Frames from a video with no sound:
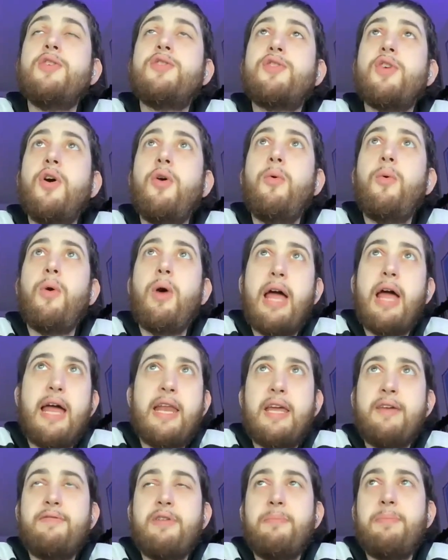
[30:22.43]
So
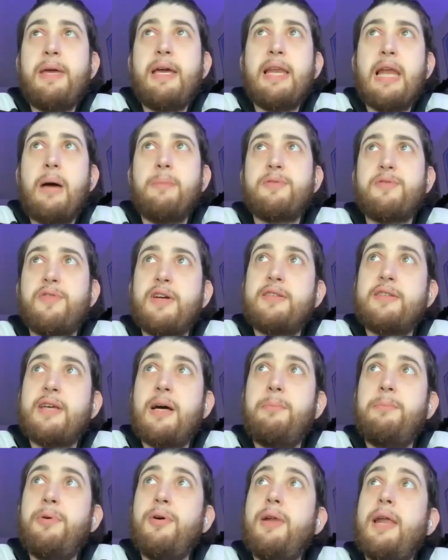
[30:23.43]
any of the beat labs, for
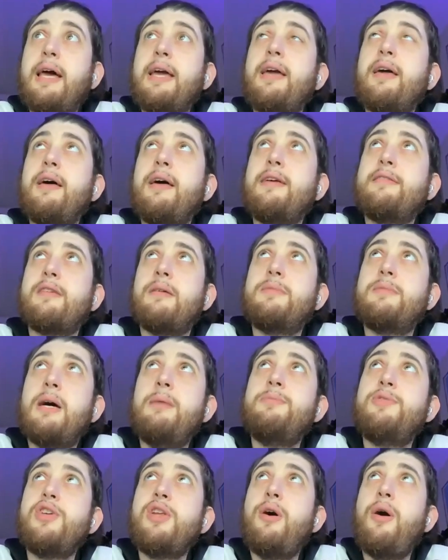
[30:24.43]
example, like
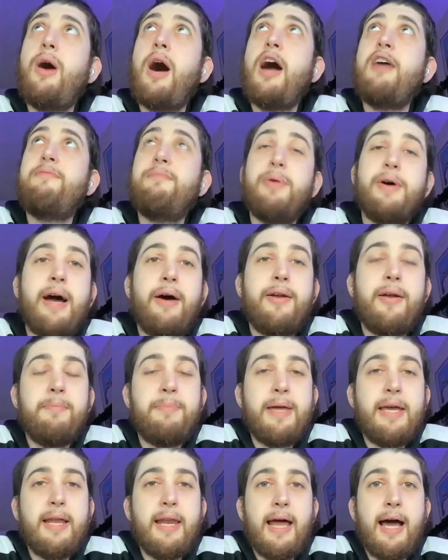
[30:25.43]
sometimes, I've put out a
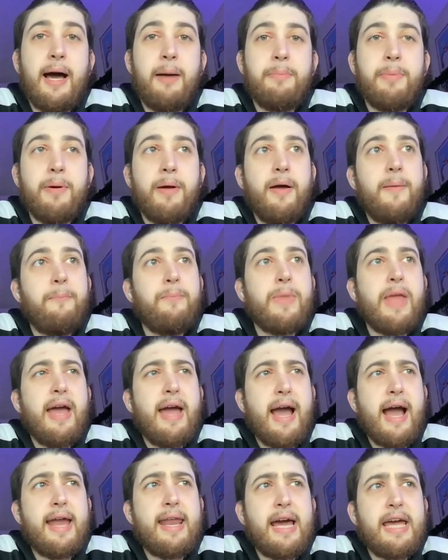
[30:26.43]
beat lab,
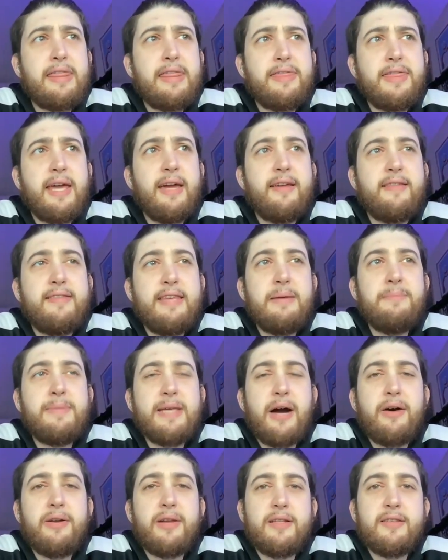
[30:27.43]
and I think deep
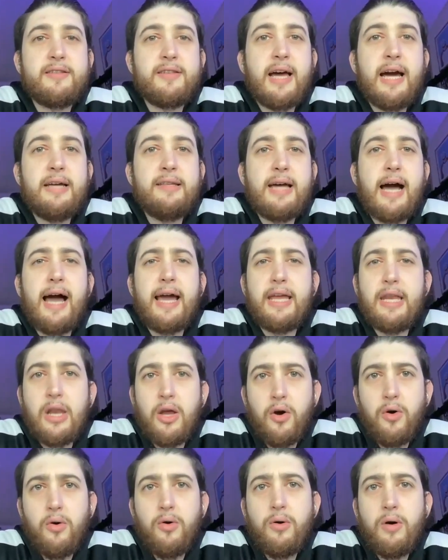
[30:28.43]
down inside, I
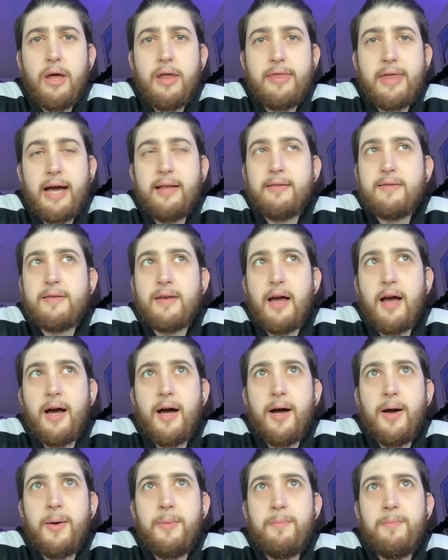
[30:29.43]
know that
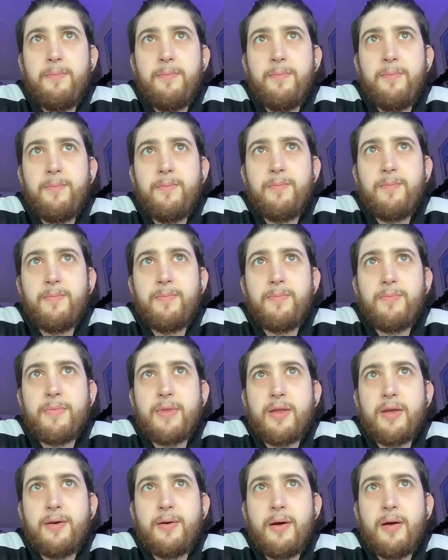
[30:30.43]

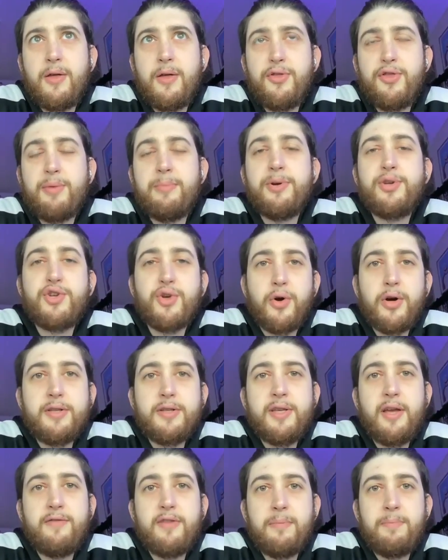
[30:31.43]
the
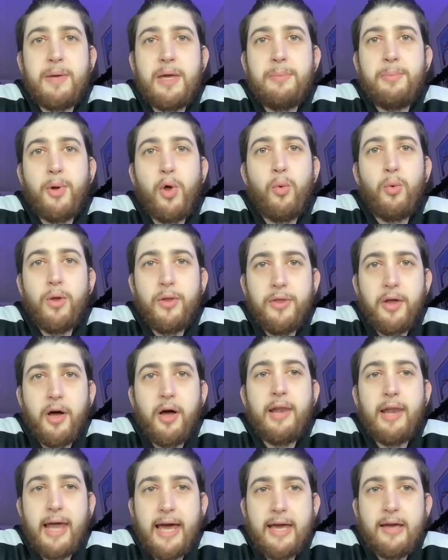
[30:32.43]
majority of the people will
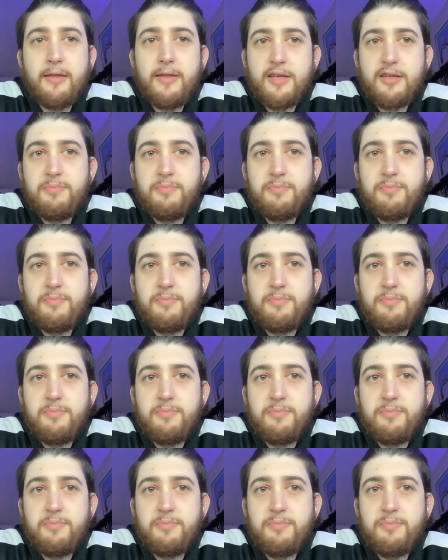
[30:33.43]
not like this
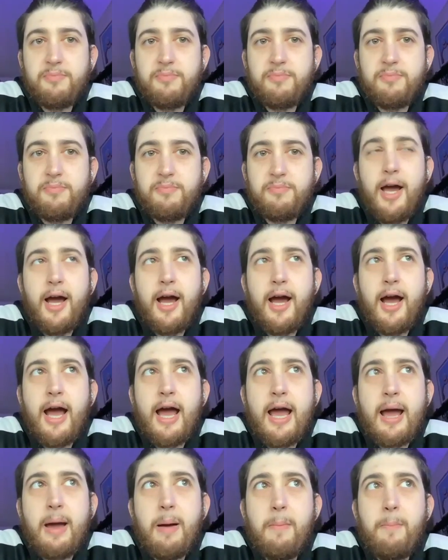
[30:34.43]
beat lab,
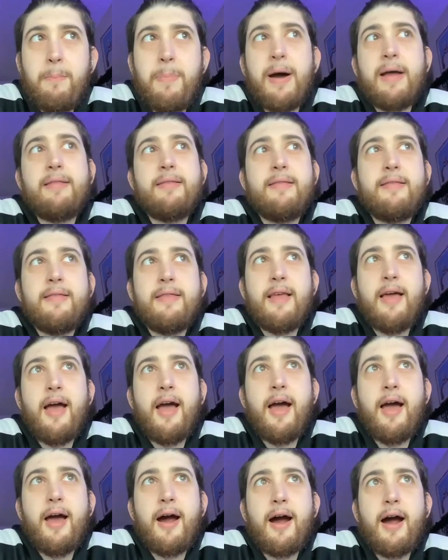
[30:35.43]
but
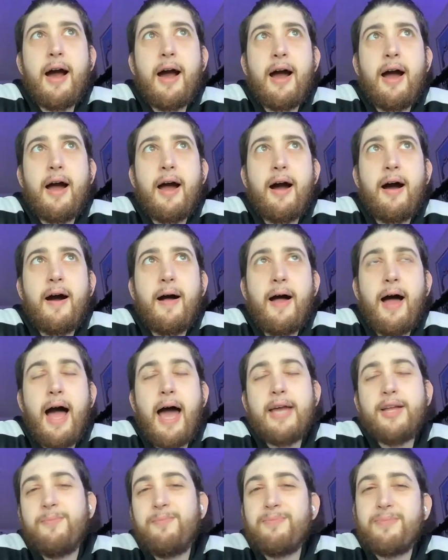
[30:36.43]

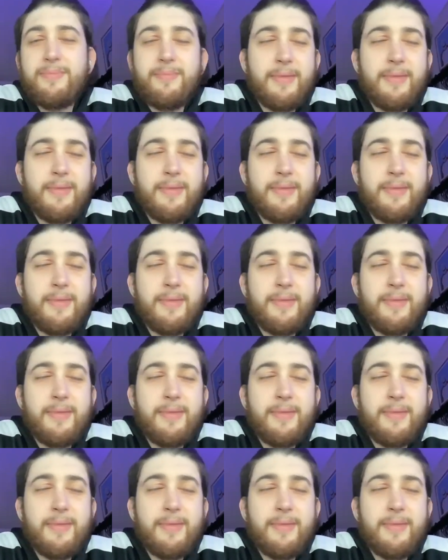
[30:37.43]
I